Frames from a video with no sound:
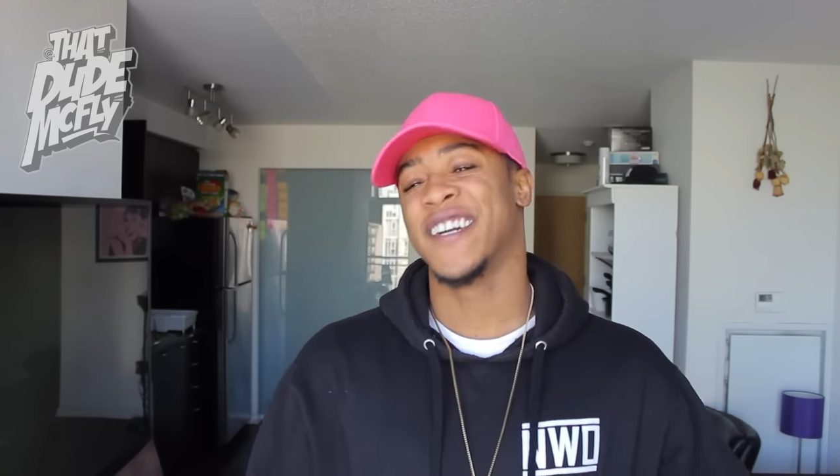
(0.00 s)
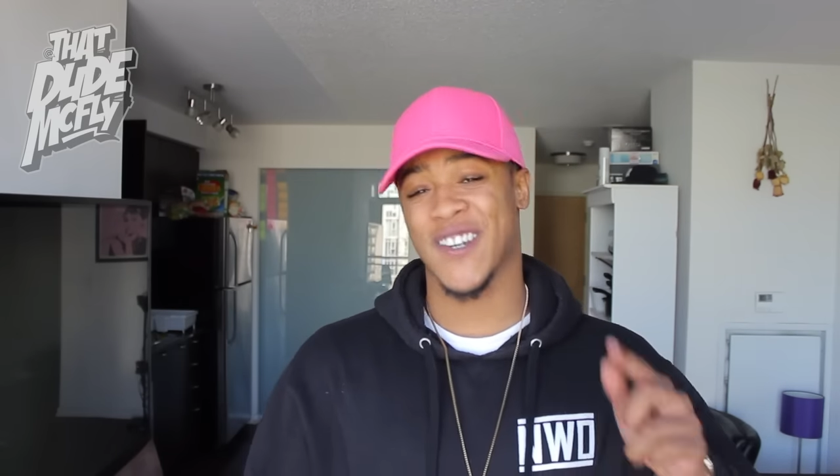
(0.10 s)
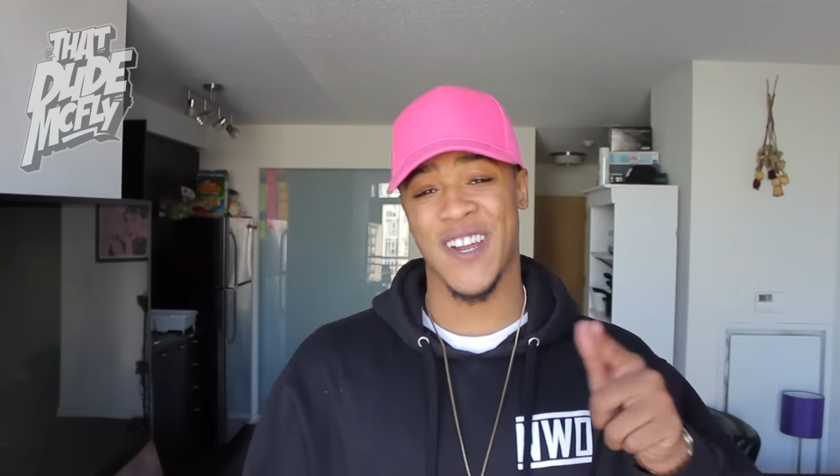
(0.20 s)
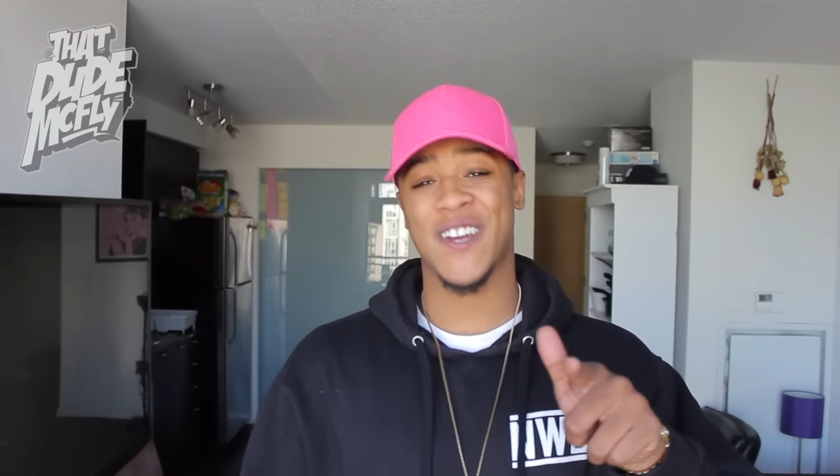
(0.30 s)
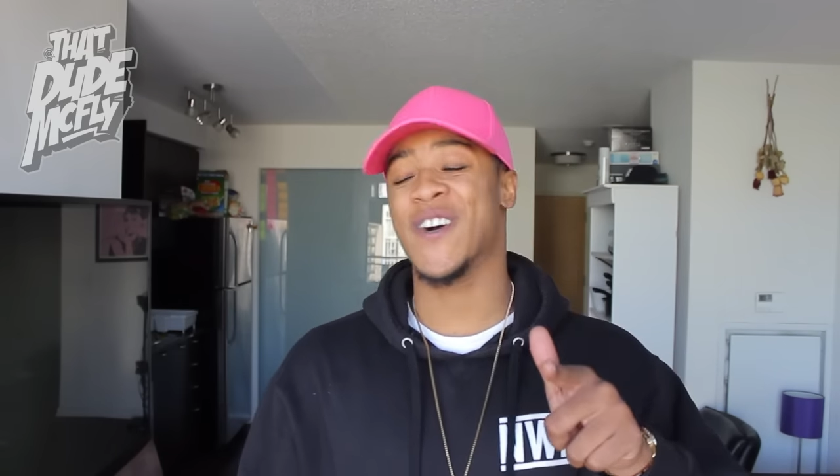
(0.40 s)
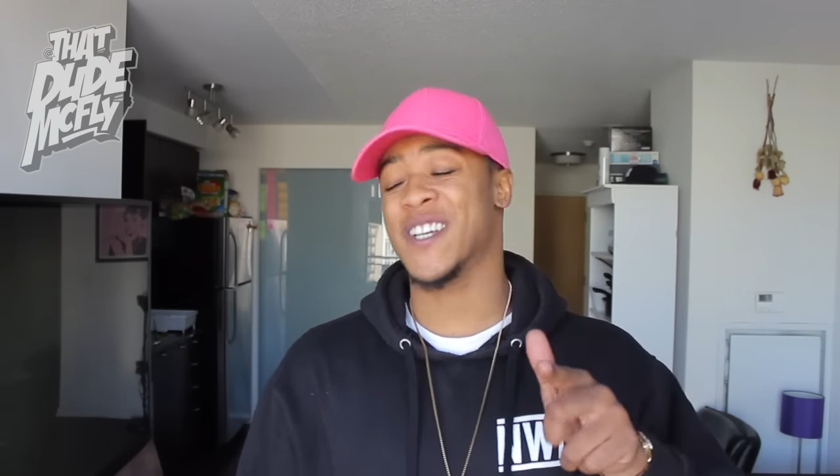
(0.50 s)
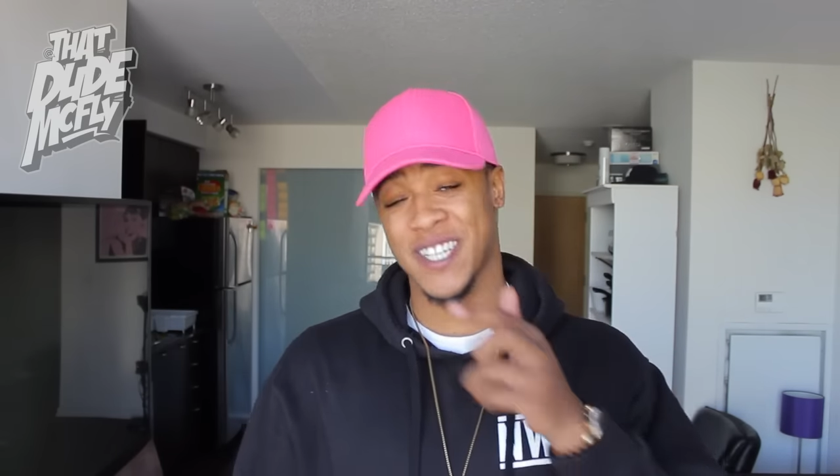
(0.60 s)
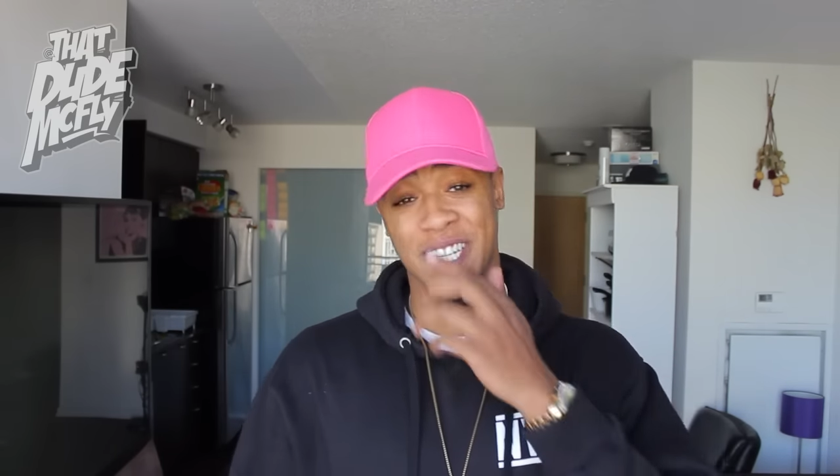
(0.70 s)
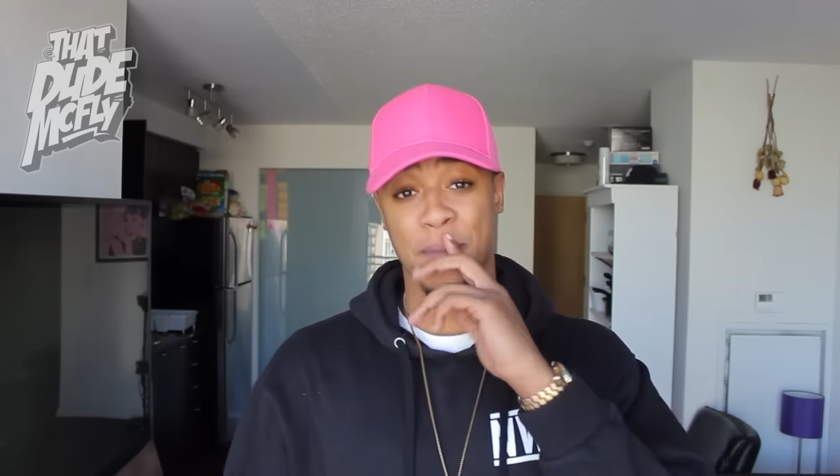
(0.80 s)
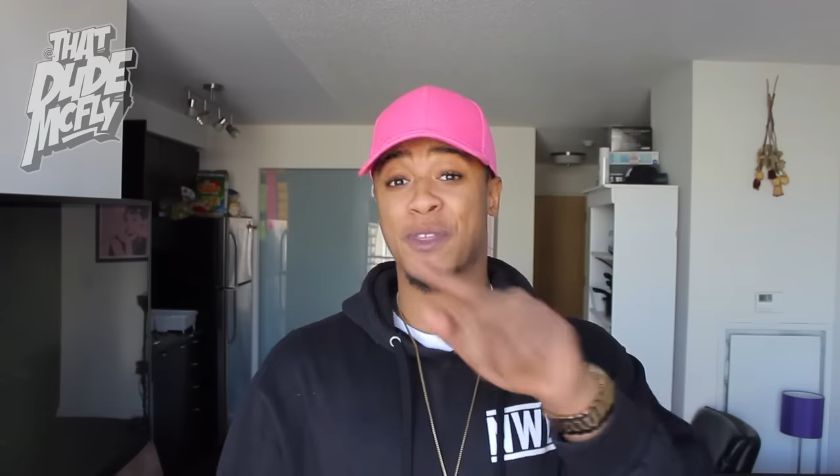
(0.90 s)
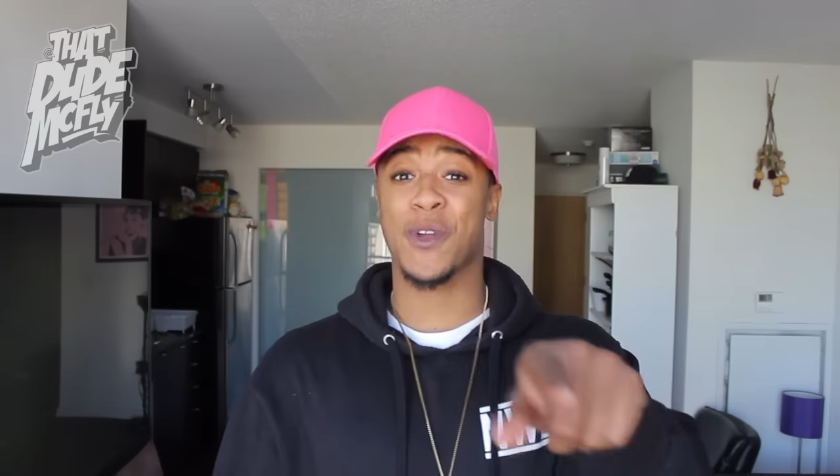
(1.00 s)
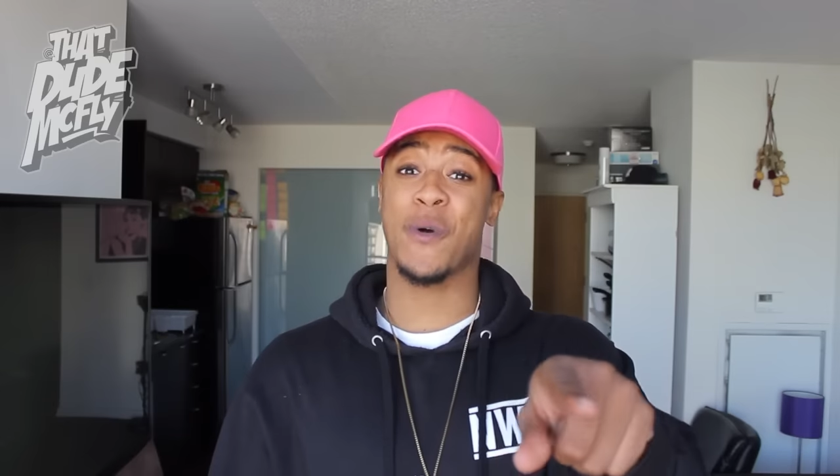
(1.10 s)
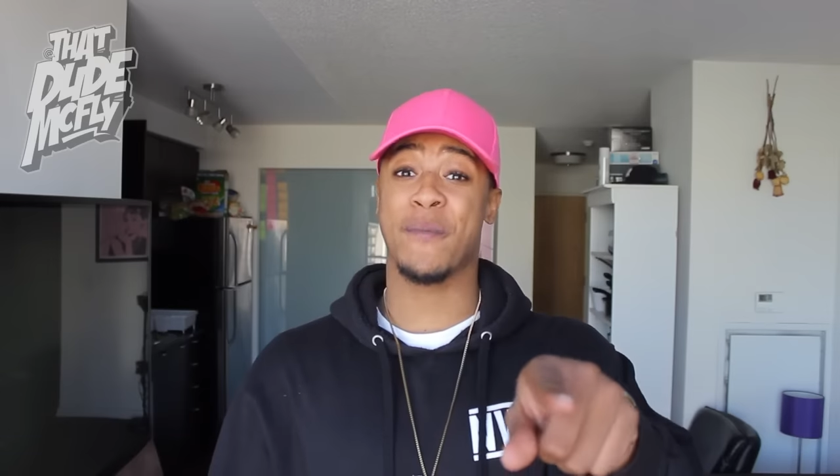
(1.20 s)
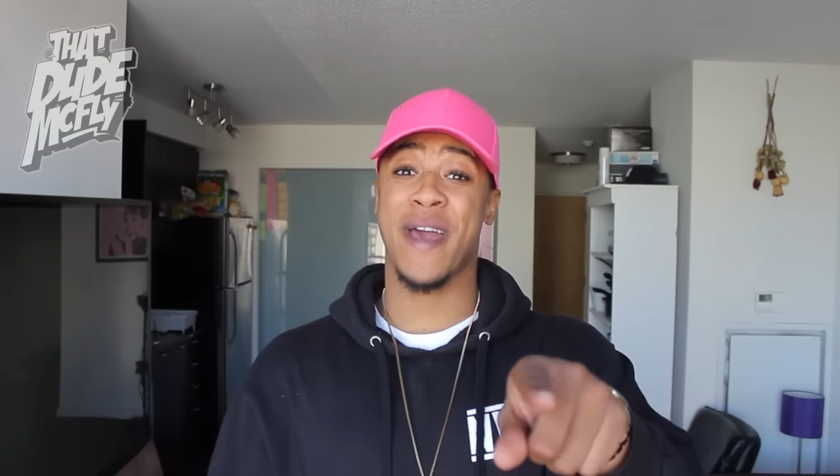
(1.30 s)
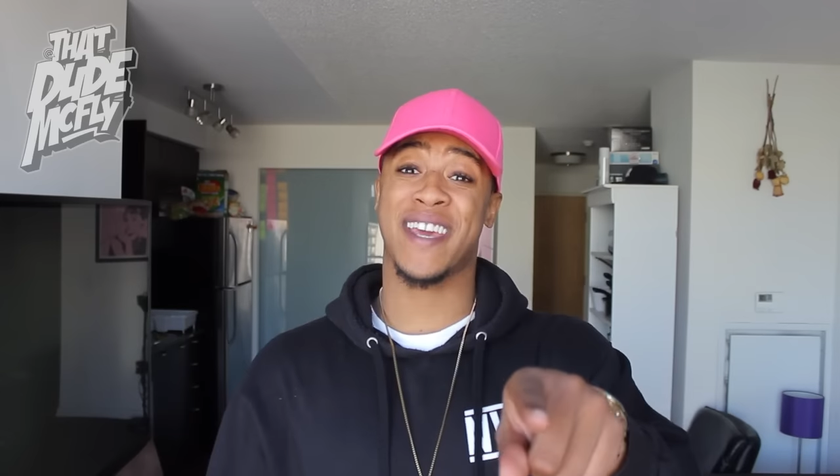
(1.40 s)
Great question. Let me throw
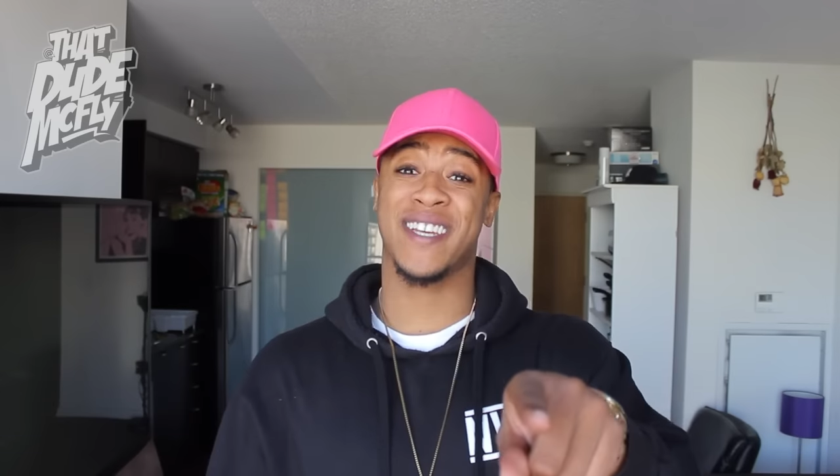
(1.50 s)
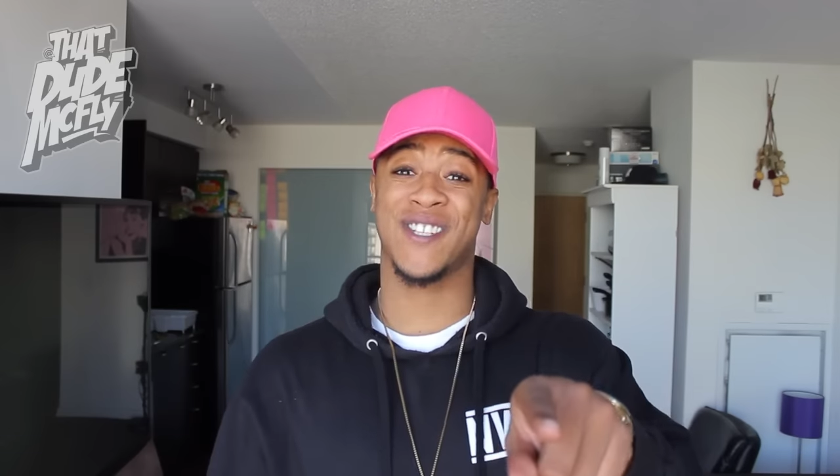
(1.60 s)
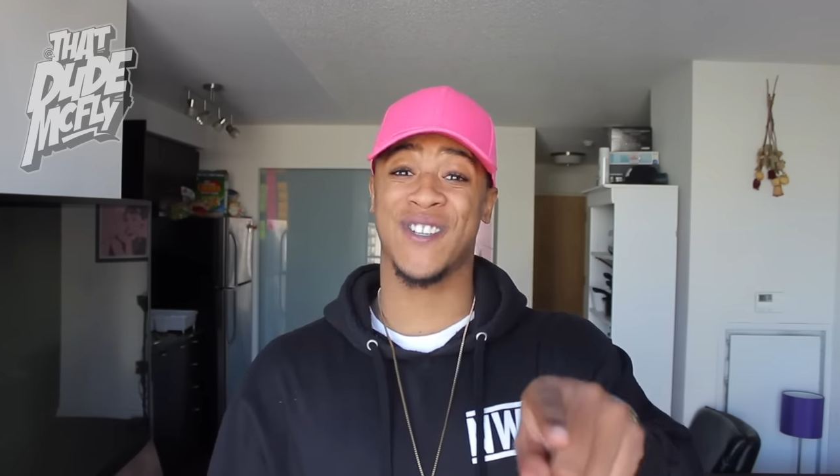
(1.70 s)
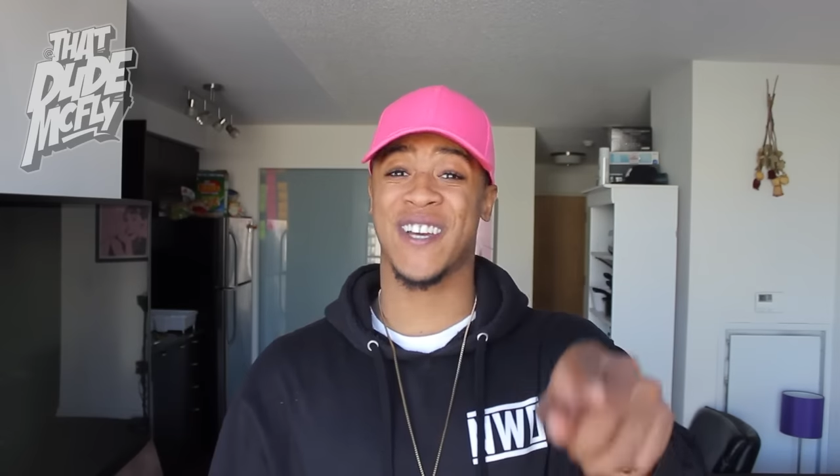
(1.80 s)
one back at you.